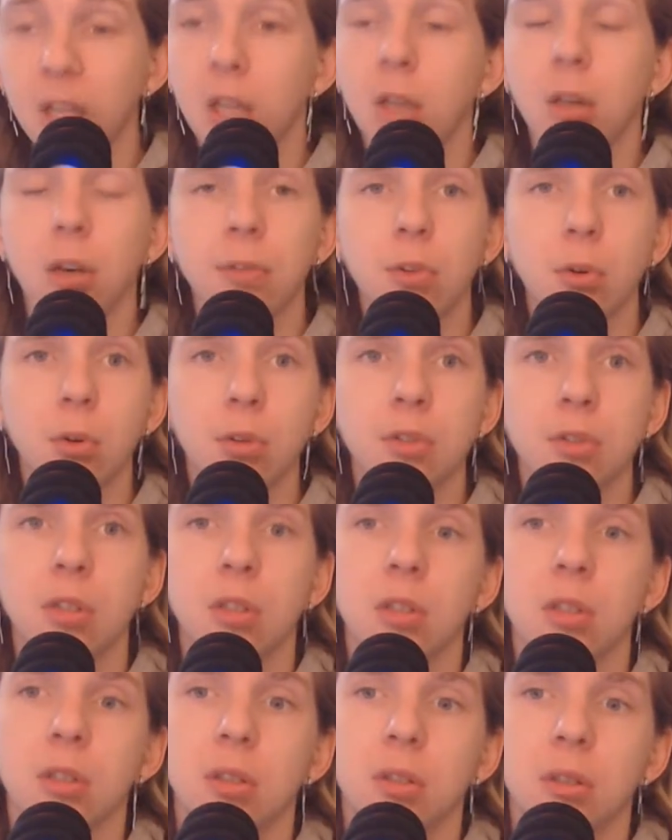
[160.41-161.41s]
And of course they're
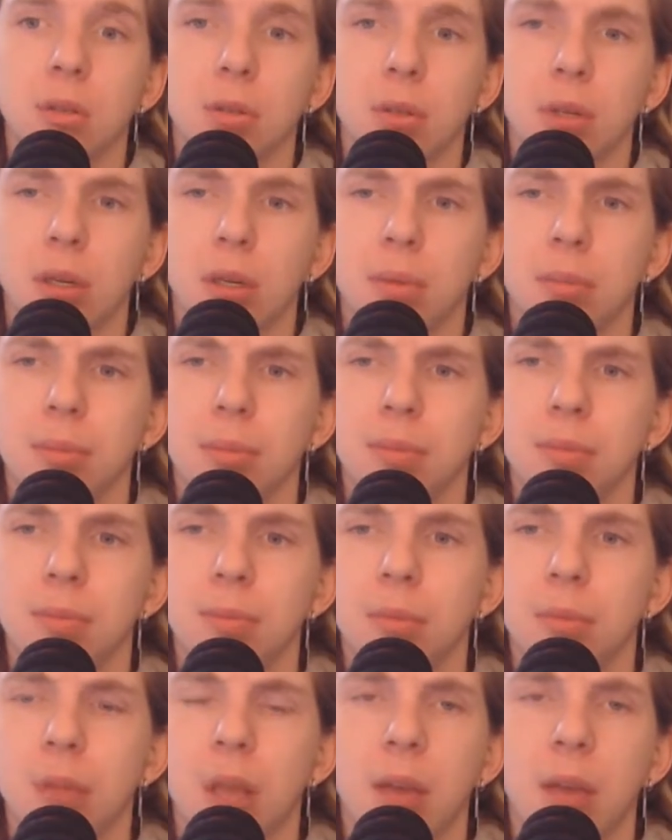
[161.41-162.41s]
gonna
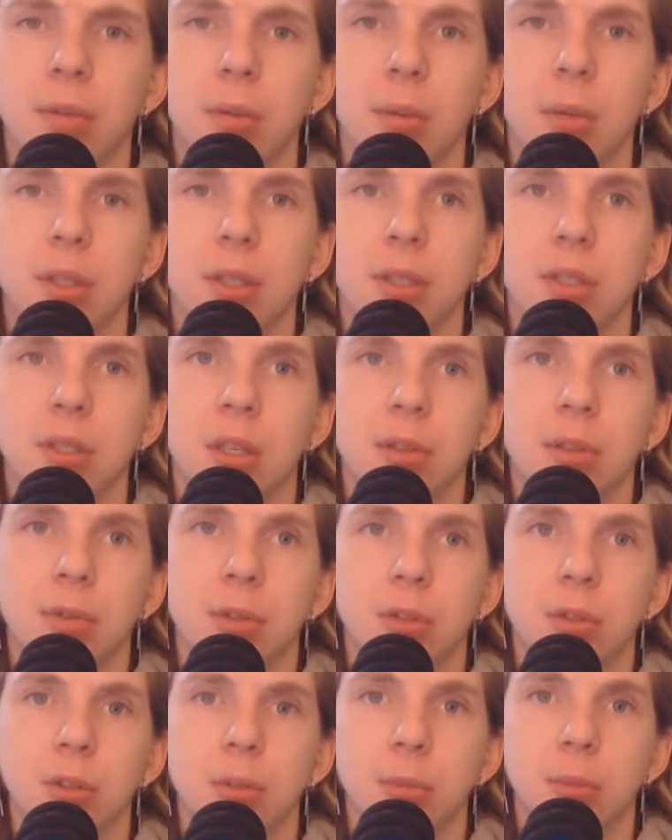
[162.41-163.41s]
have a release date
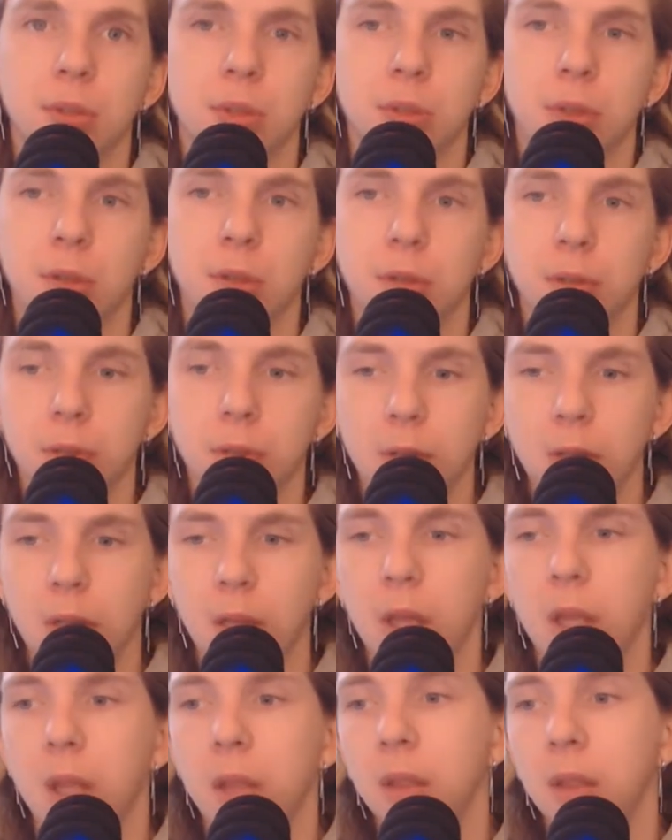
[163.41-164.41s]
for Doom Eternal.
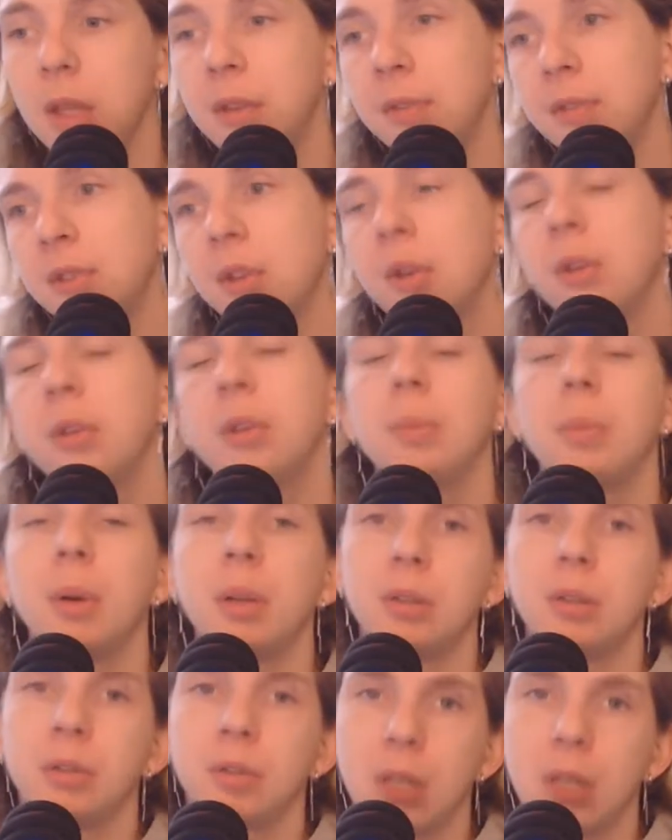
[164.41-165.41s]
They've showed a
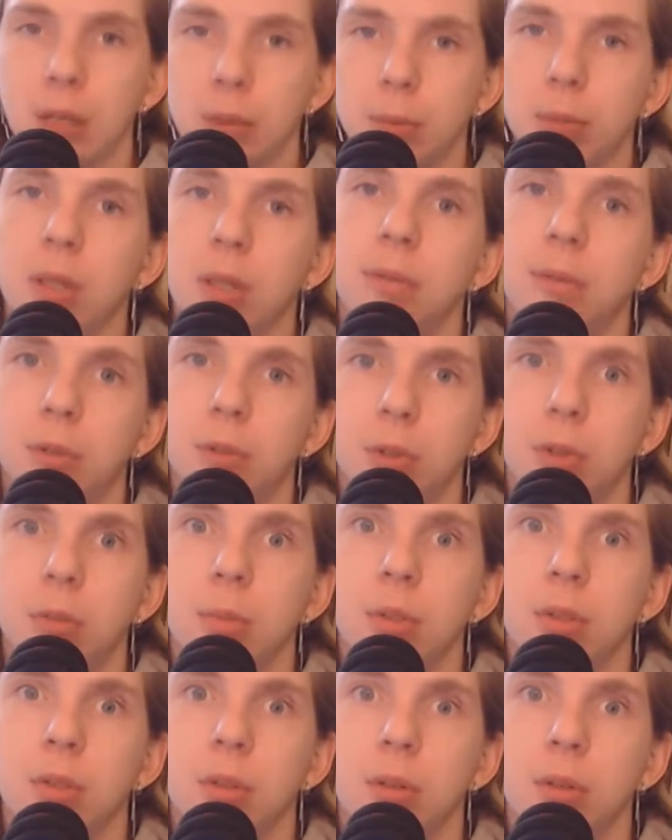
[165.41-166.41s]
bunch of gameplay for
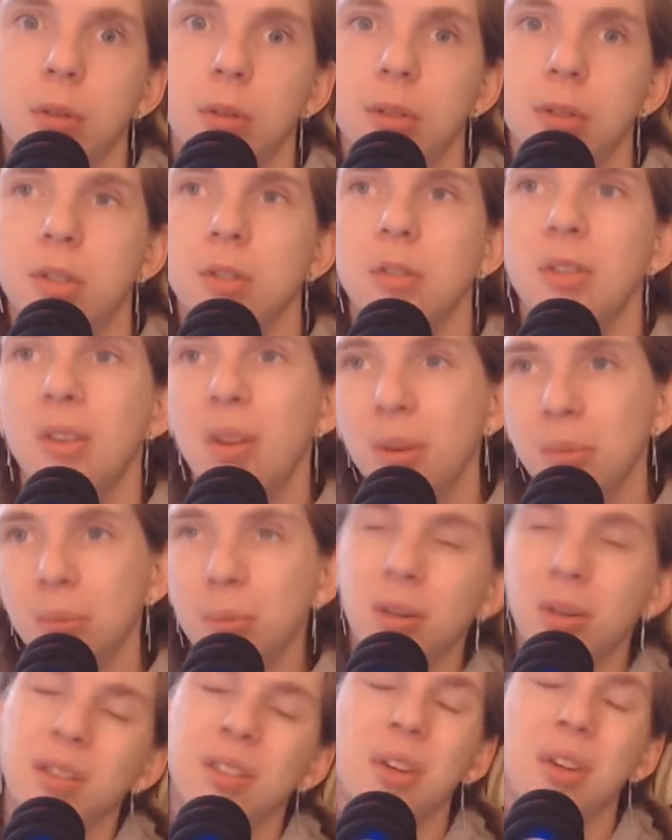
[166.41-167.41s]
Doom Eternal. There's not
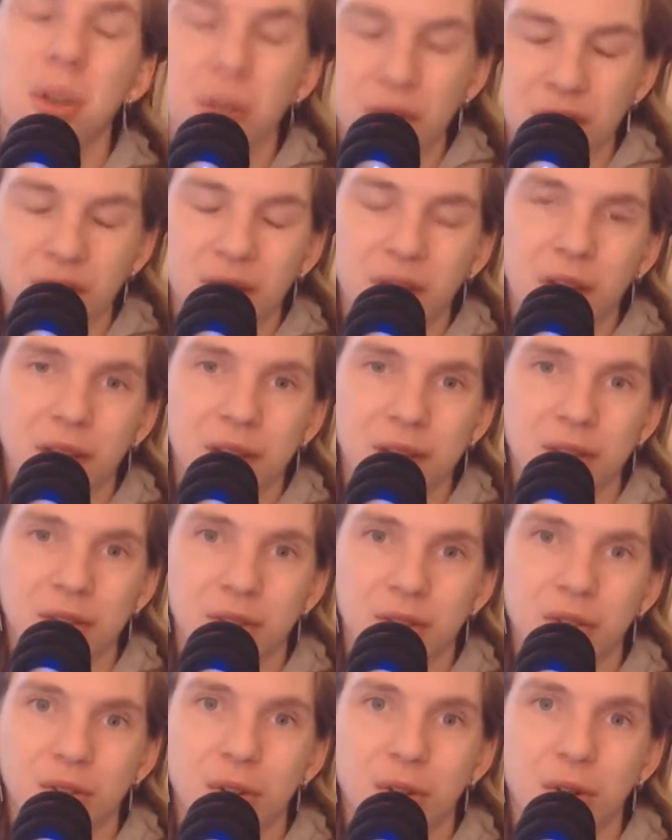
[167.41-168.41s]
much else they can
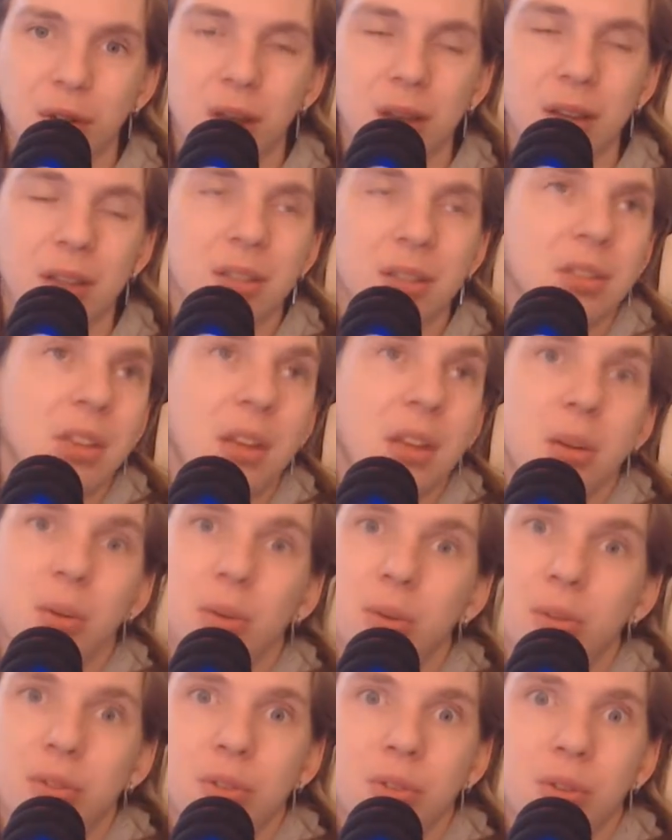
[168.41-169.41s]
show. I guess they
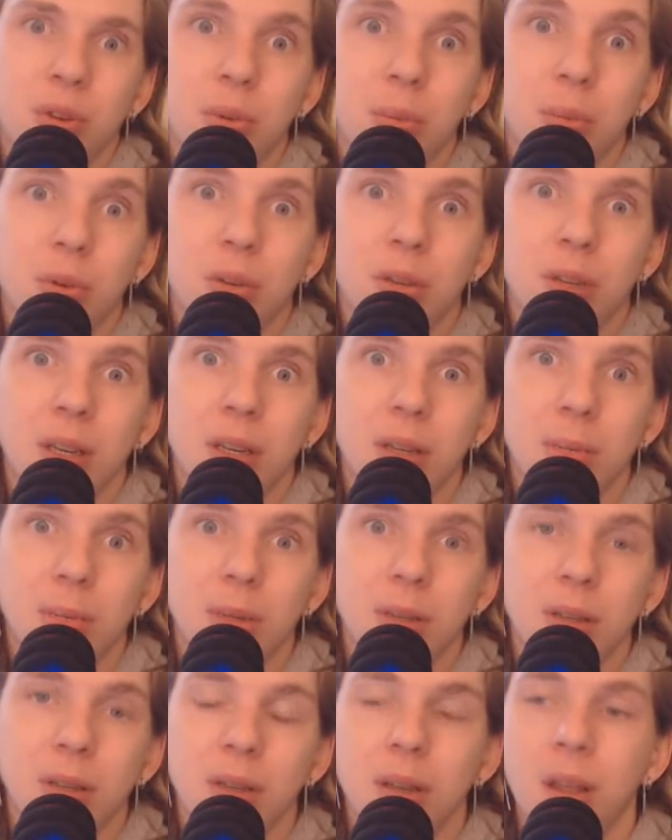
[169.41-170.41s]
could show more
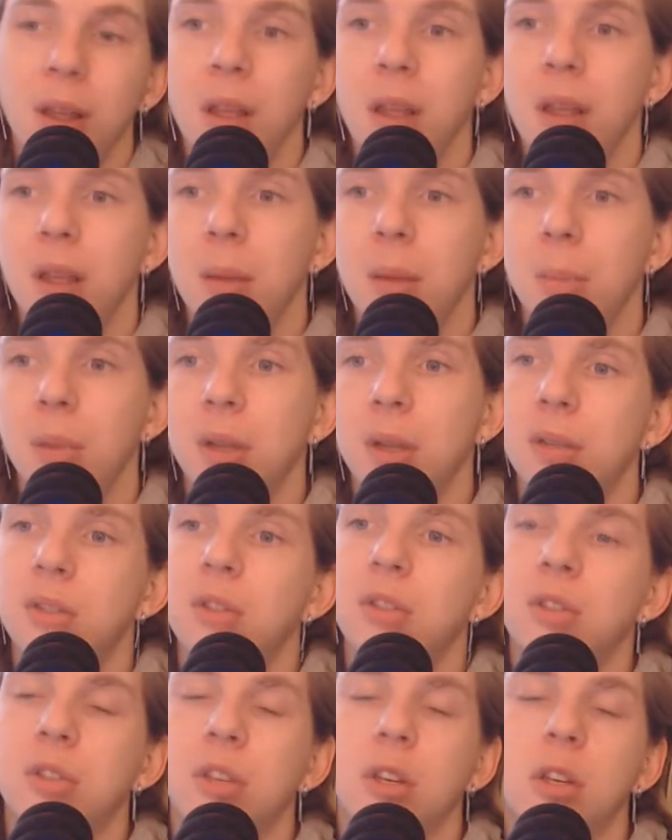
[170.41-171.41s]
gameplay, but
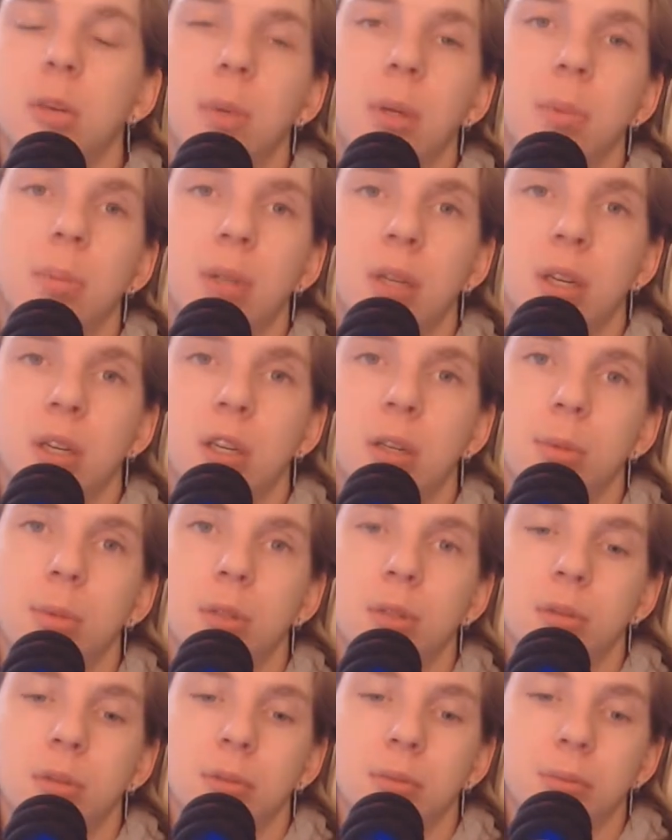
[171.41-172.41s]
it's just going to be
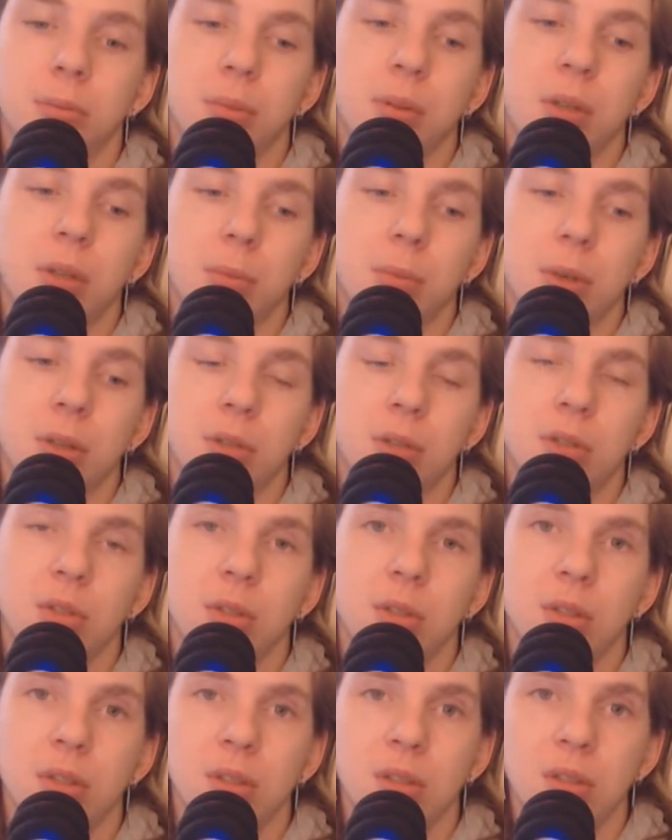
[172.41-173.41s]
playable pretty much.
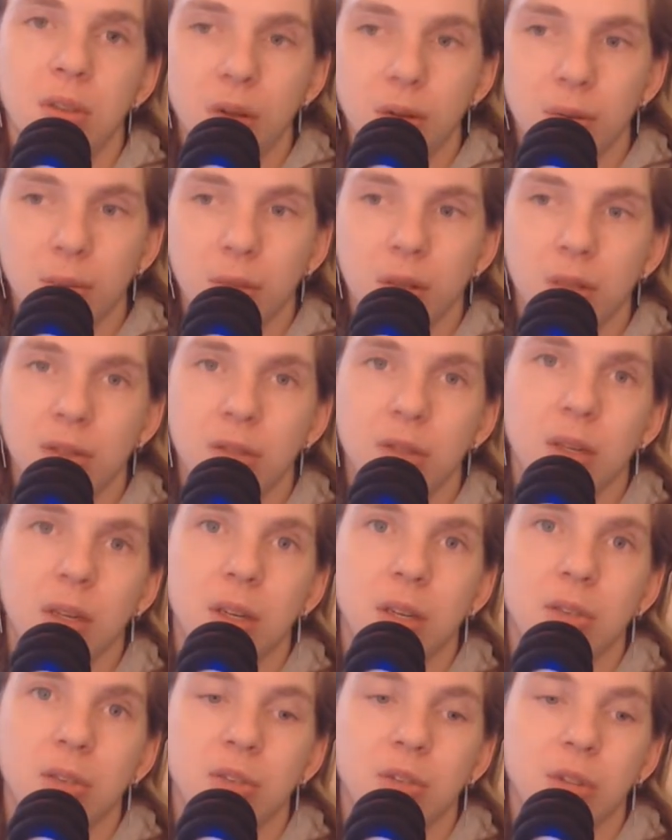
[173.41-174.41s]
So there's not much they
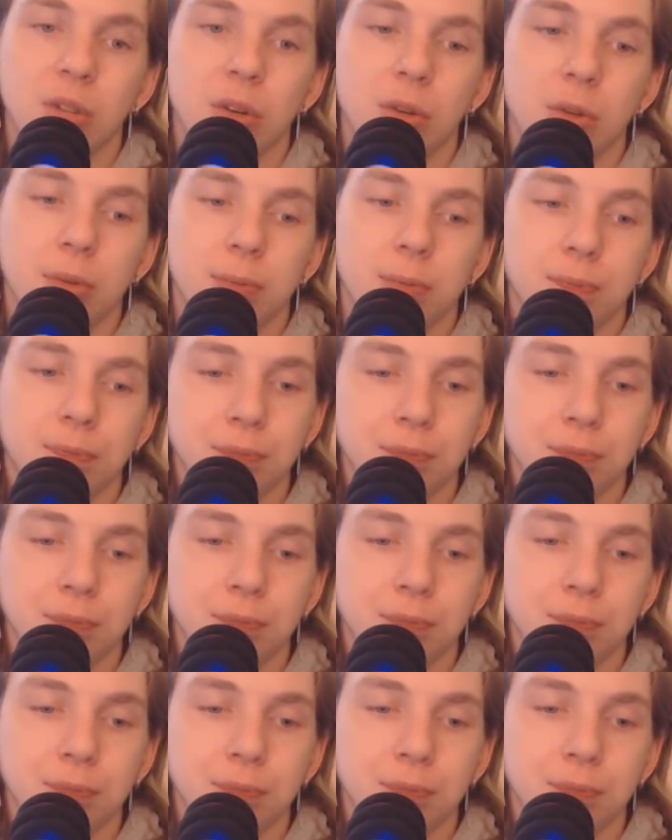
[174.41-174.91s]
can show.